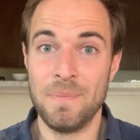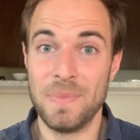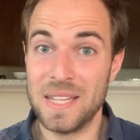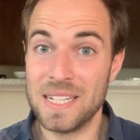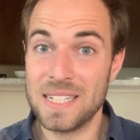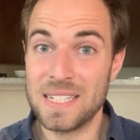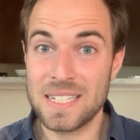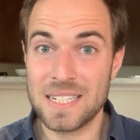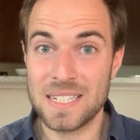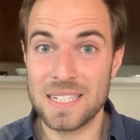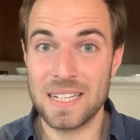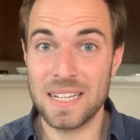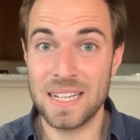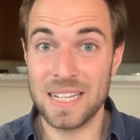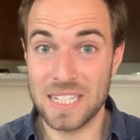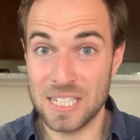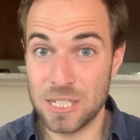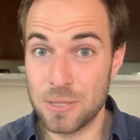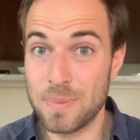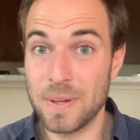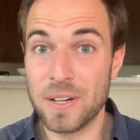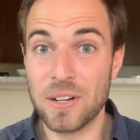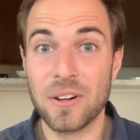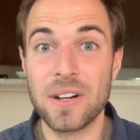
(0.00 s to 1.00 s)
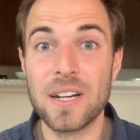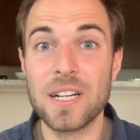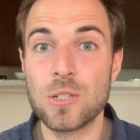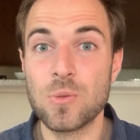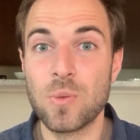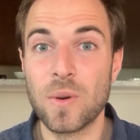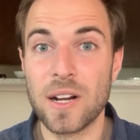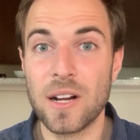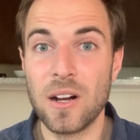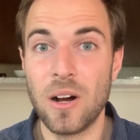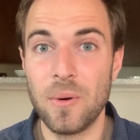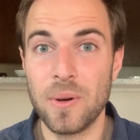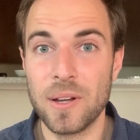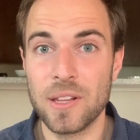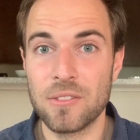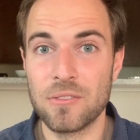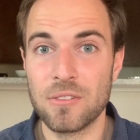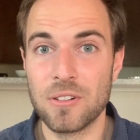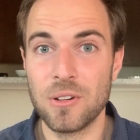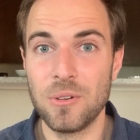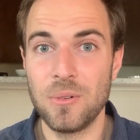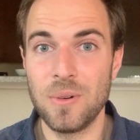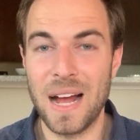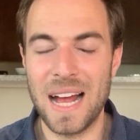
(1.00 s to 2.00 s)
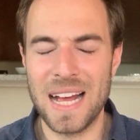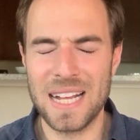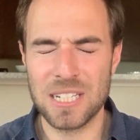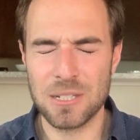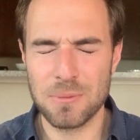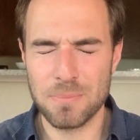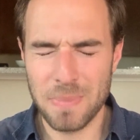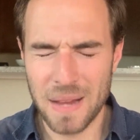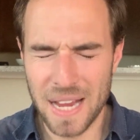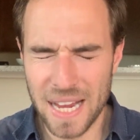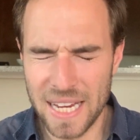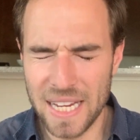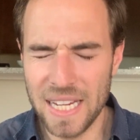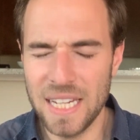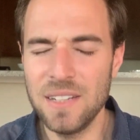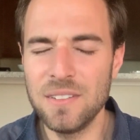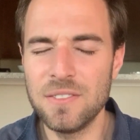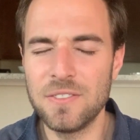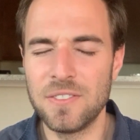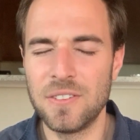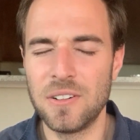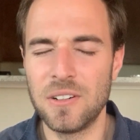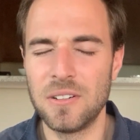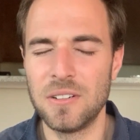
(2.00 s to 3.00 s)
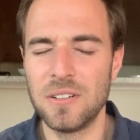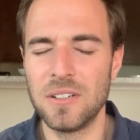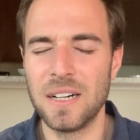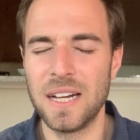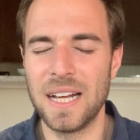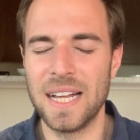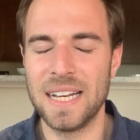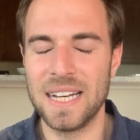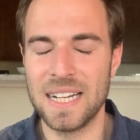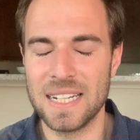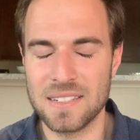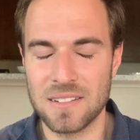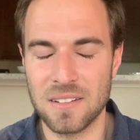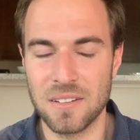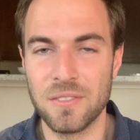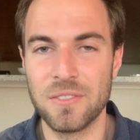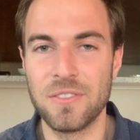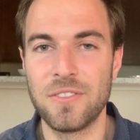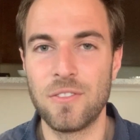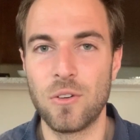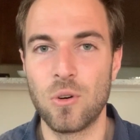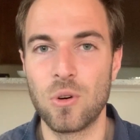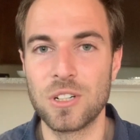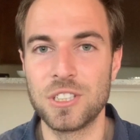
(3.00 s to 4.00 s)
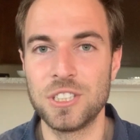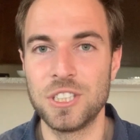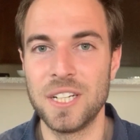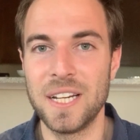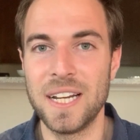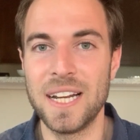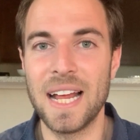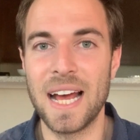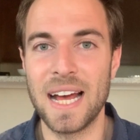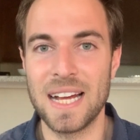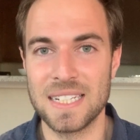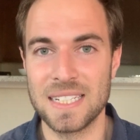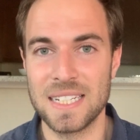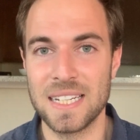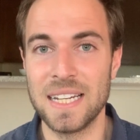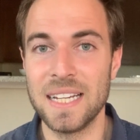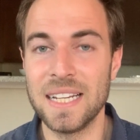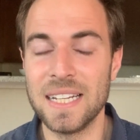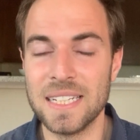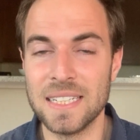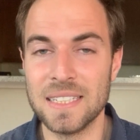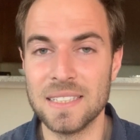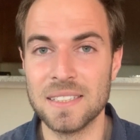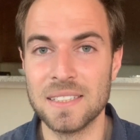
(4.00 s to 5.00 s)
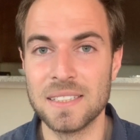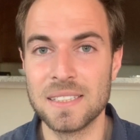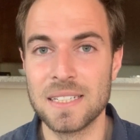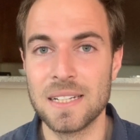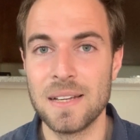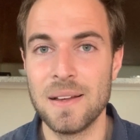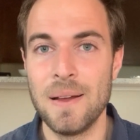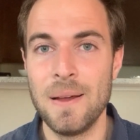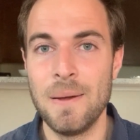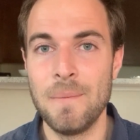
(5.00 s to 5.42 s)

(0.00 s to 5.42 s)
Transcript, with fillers: This experience we're going through, as painful and as unfortunate as it is,